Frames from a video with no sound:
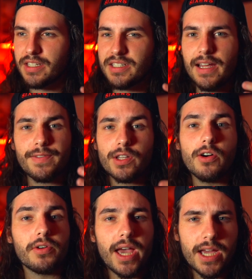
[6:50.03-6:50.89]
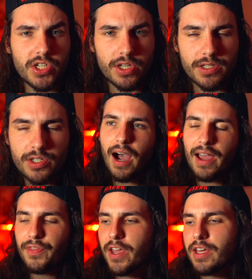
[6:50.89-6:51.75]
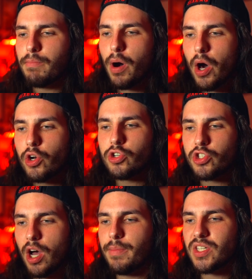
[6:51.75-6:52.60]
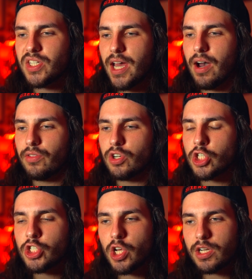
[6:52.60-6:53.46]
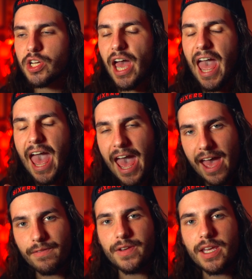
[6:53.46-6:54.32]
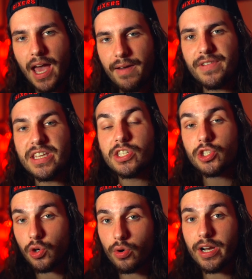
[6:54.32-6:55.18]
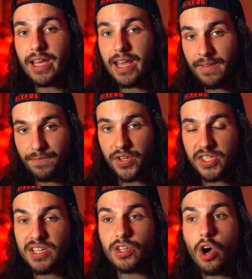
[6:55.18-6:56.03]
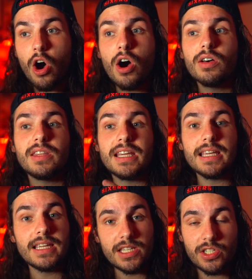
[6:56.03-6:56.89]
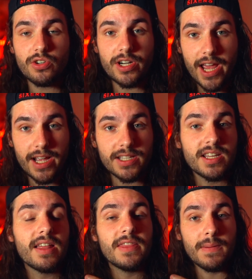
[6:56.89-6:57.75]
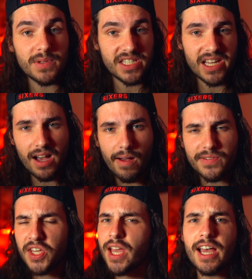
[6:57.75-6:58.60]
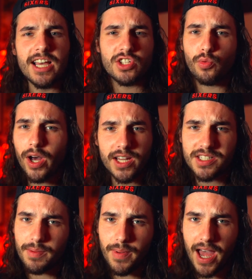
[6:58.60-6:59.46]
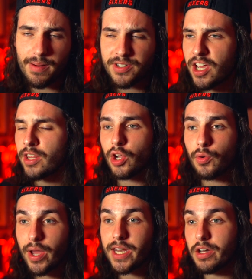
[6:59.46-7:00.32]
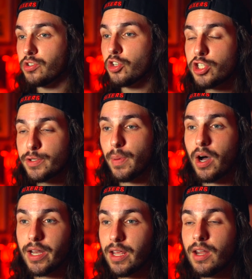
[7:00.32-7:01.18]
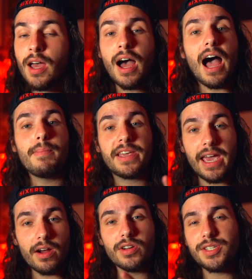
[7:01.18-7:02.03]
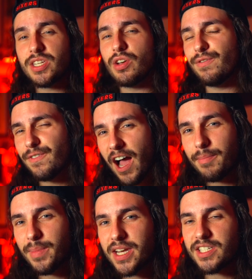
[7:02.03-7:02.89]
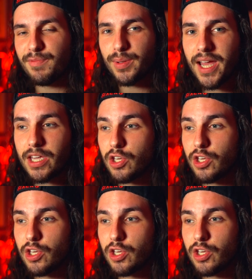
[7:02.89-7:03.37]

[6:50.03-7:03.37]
different locations, I think in modern zombies now, there's such a heavy story emphasis on the Easter eggs themselves, as well as the maps. The radios, you spawn in, I guarantee you 5 minutes of playing,